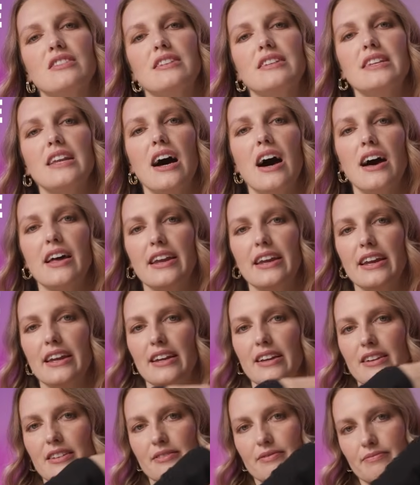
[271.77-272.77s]
not
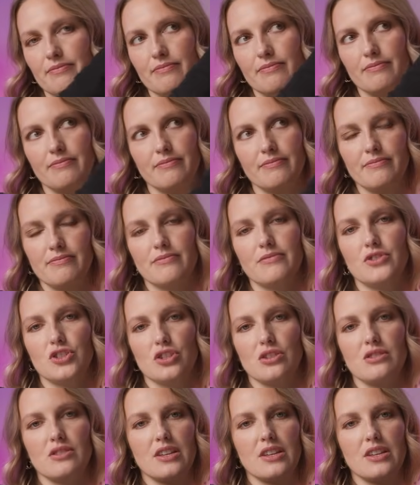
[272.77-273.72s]
just